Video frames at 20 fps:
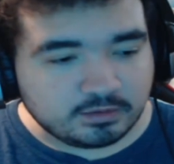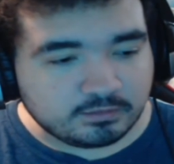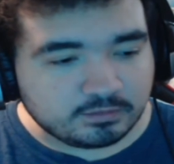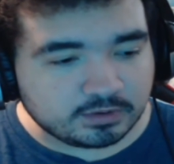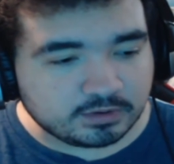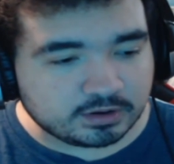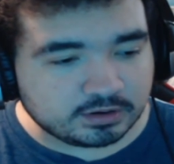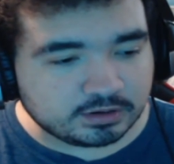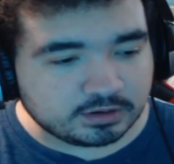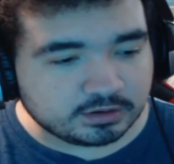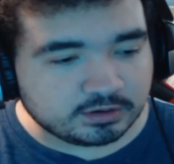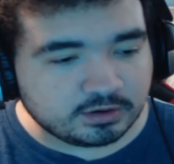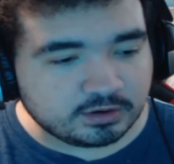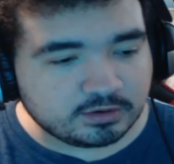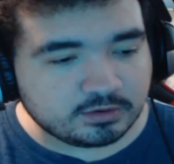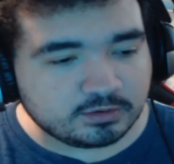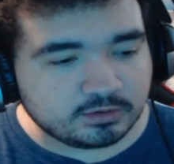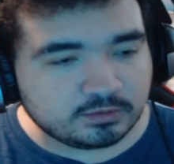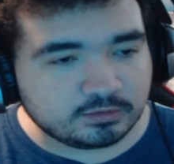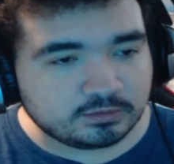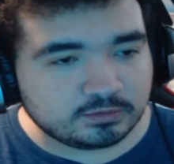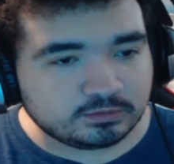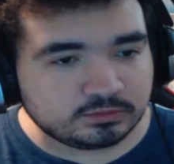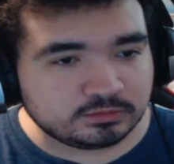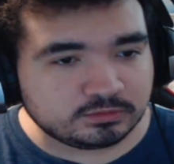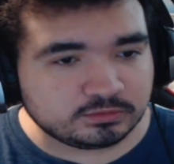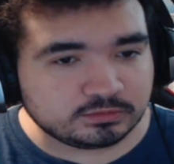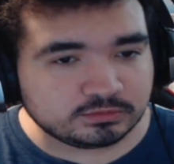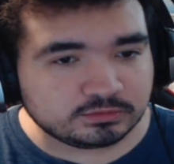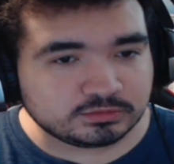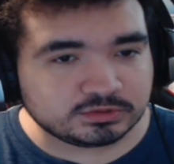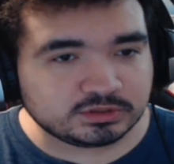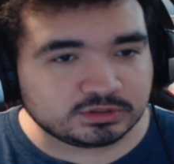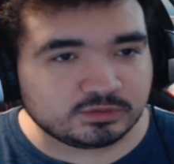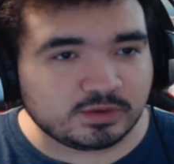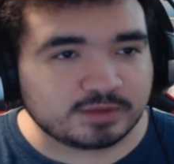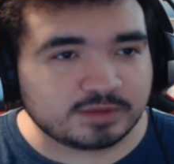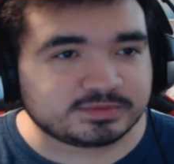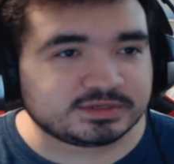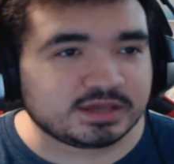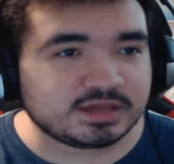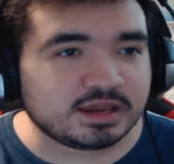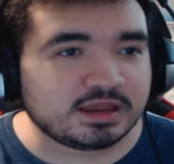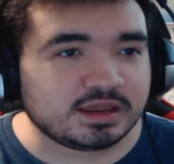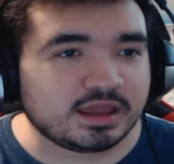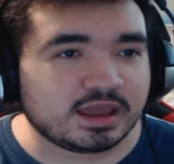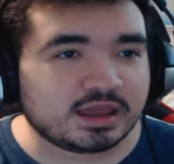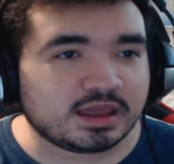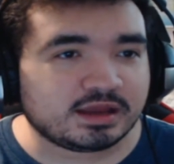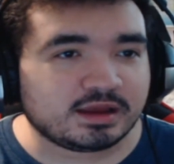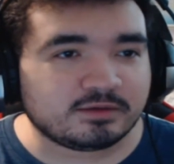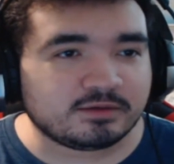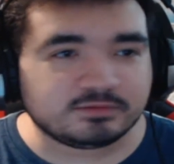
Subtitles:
We're gonna go to the website, and I was